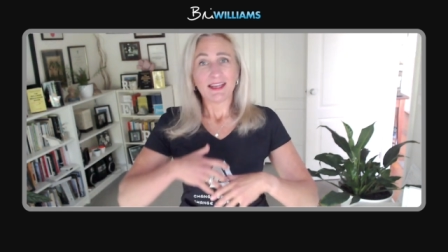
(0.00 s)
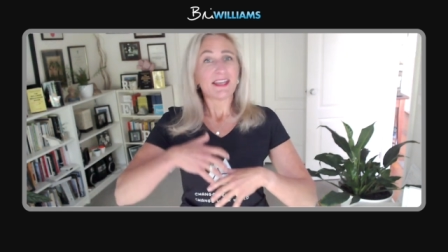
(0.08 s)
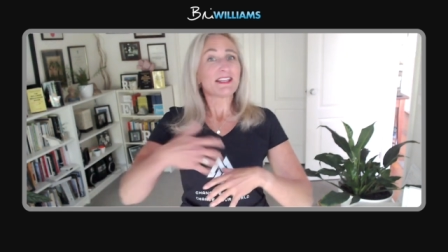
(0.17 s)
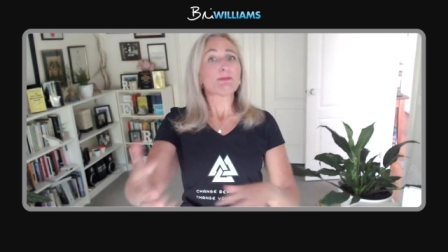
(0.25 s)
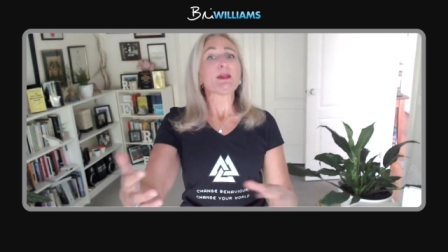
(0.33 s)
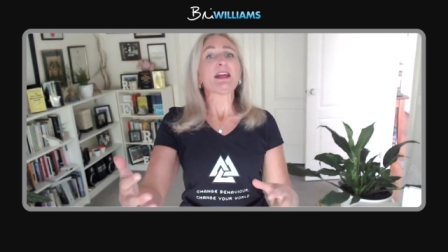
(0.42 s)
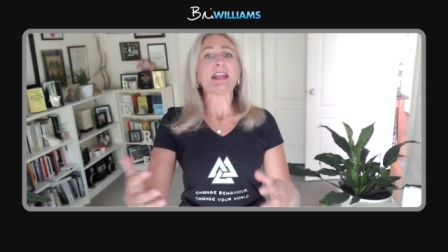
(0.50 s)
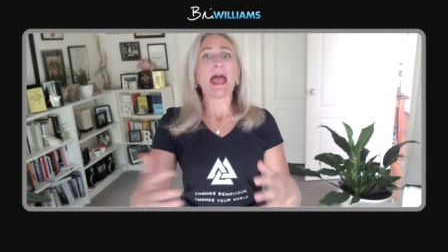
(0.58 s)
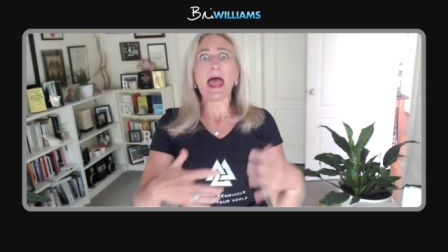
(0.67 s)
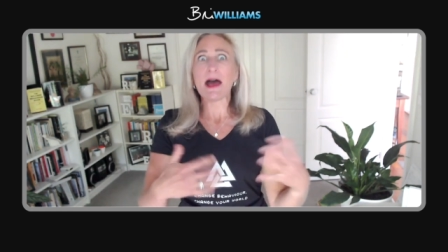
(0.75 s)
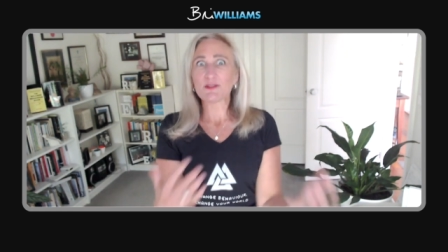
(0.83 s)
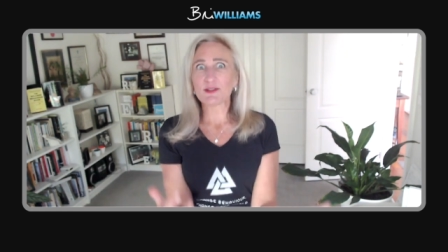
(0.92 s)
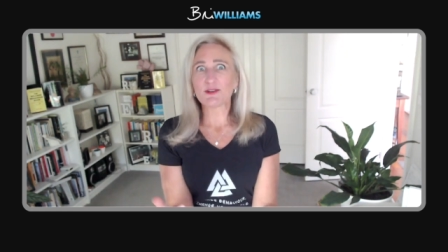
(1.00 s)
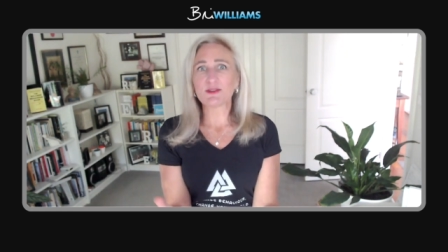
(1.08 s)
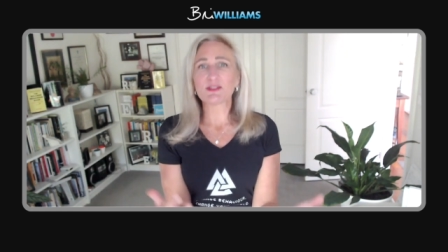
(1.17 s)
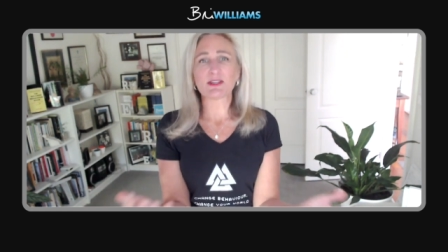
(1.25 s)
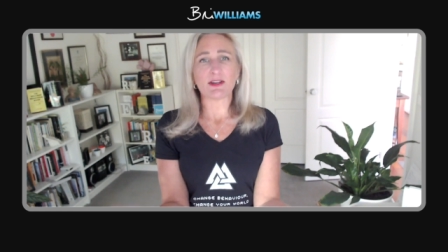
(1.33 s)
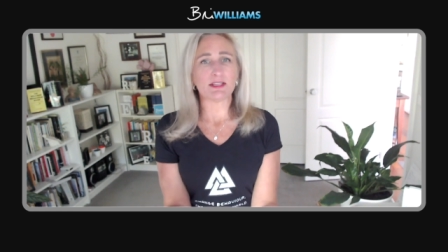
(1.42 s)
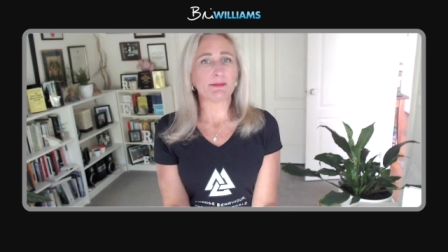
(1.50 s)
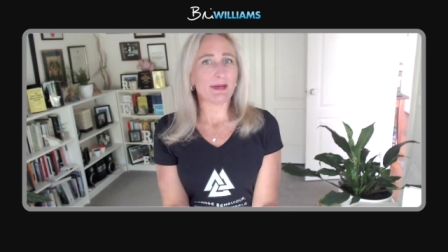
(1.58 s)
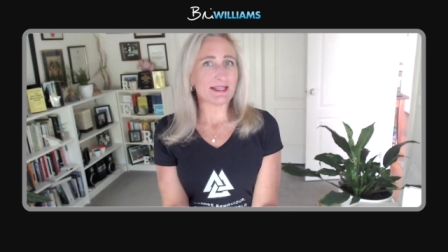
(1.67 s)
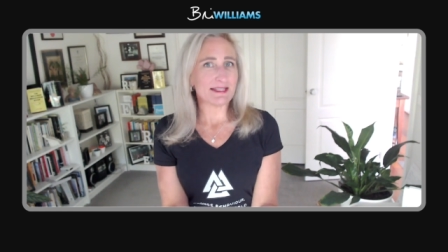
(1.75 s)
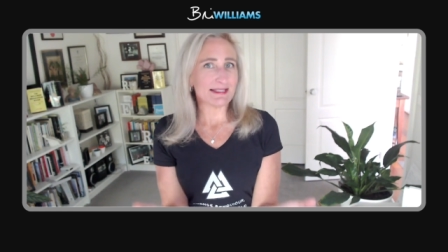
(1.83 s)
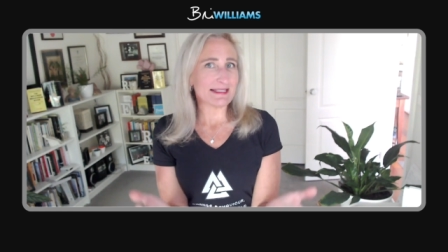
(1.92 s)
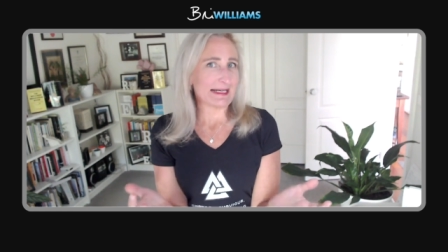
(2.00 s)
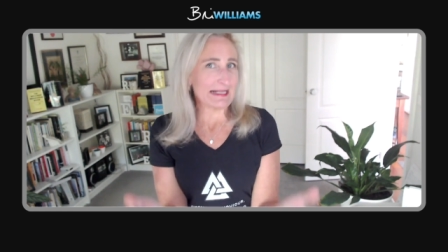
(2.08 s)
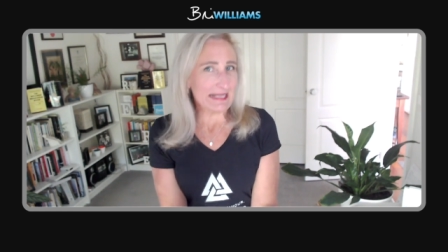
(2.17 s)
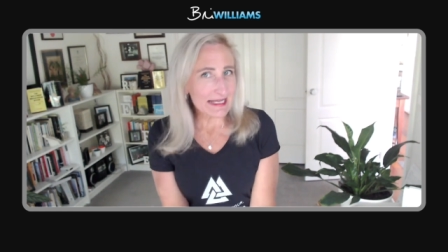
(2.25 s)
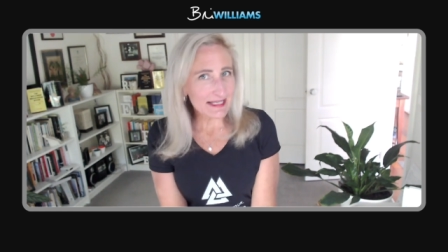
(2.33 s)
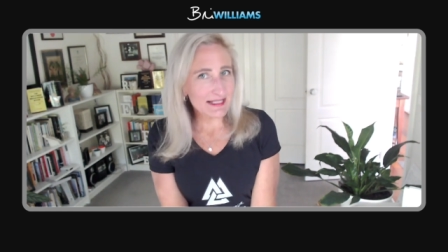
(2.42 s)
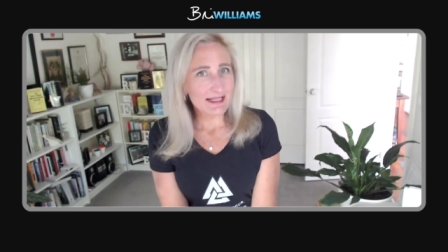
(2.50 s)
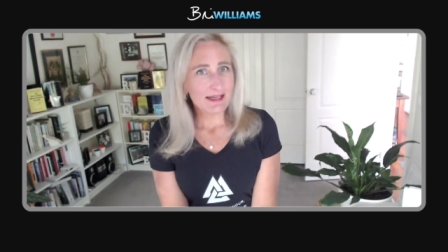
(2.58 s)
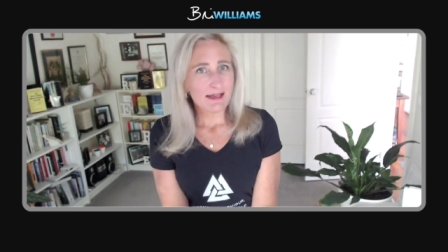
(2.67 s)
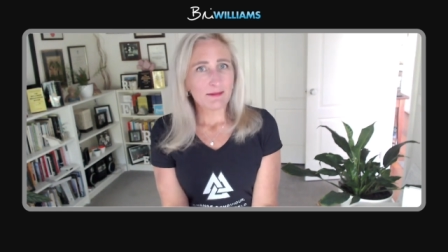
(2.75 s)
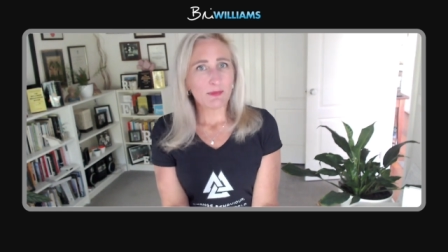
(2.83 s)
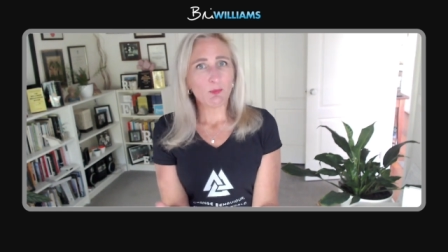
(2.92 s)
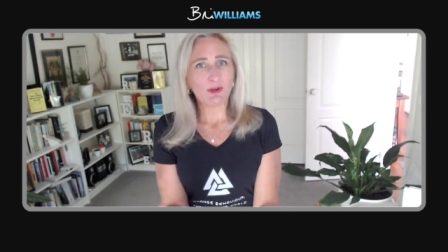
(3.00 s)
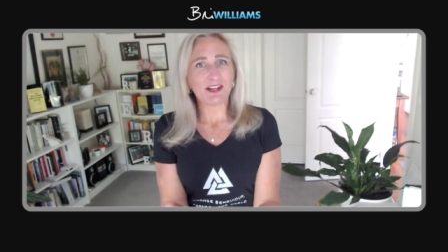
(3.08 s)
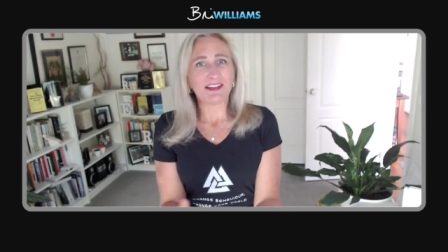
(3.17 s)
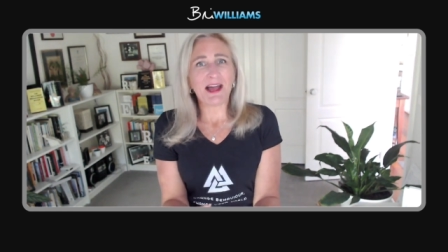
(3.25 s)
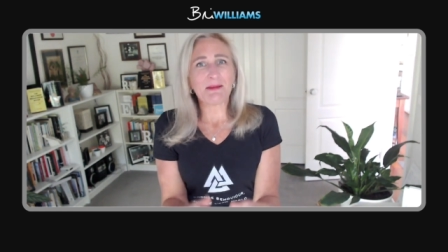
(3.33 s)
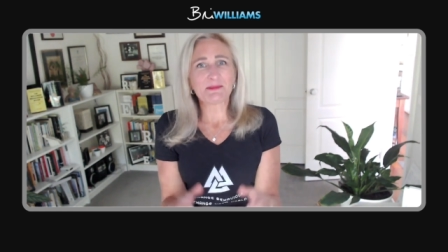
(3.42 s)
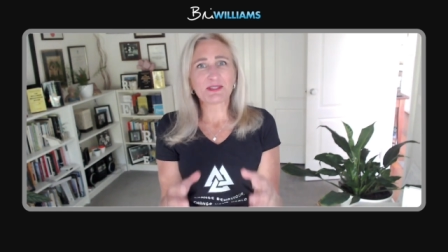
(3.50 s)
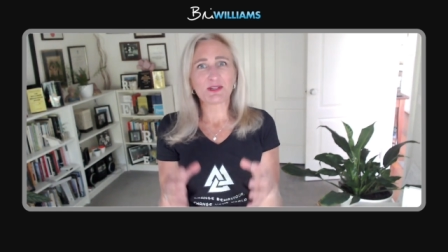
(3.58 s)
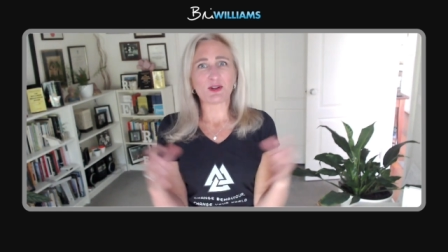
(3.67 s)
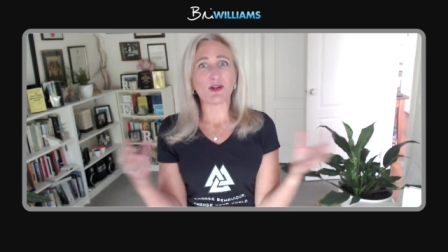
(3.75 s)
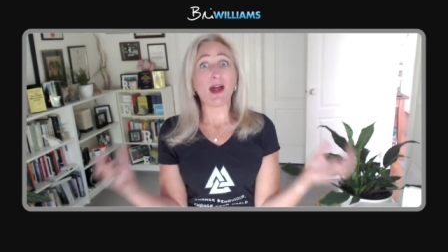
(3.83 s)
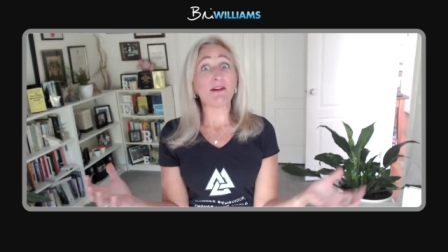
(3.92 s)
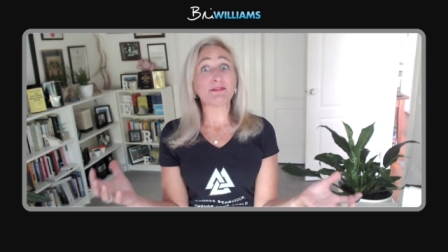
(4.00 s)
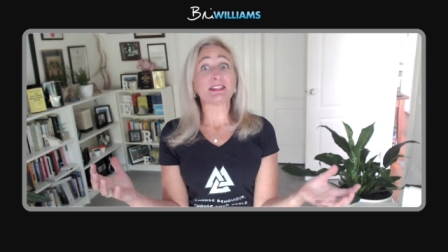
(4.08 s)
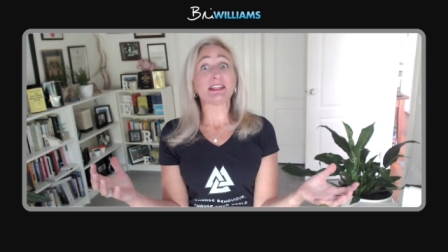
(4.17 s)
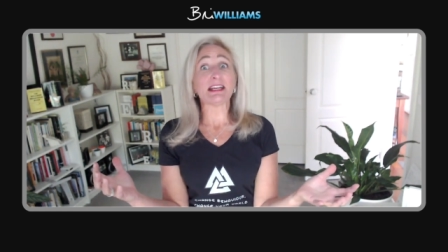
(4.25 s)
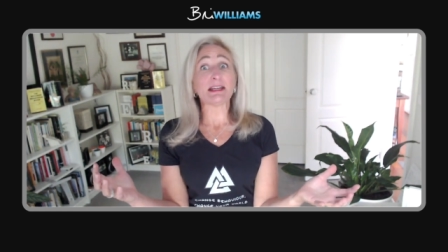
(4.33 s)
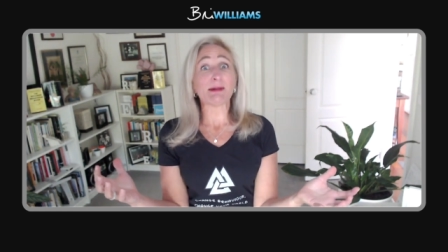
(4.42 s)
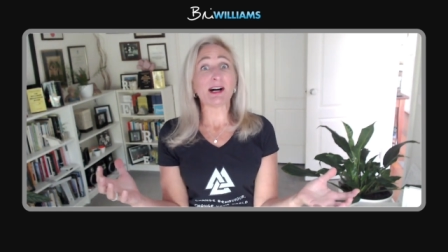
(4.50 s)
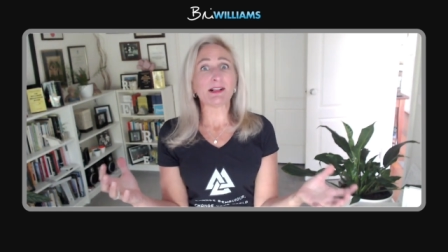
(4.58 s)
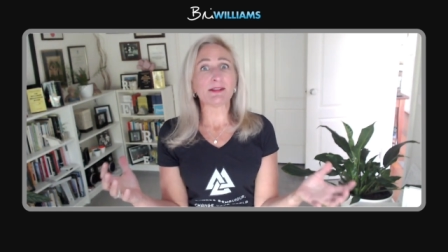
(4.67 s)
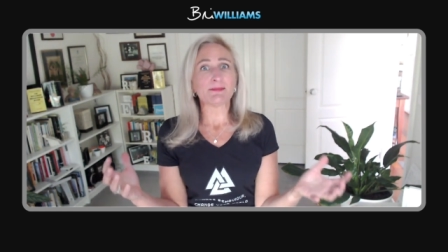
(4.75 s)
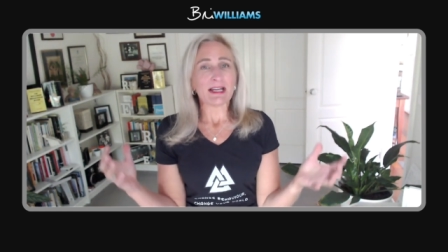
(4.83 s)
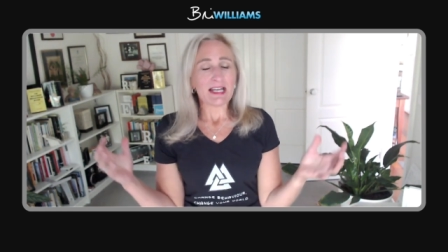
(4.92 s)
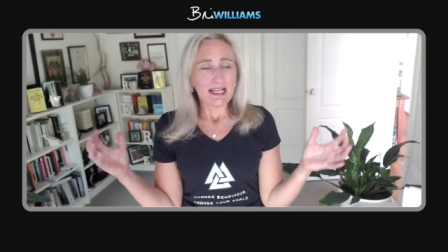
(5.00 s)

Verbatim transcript: explain how to use science-based techniques, but when it comes to crafting an email,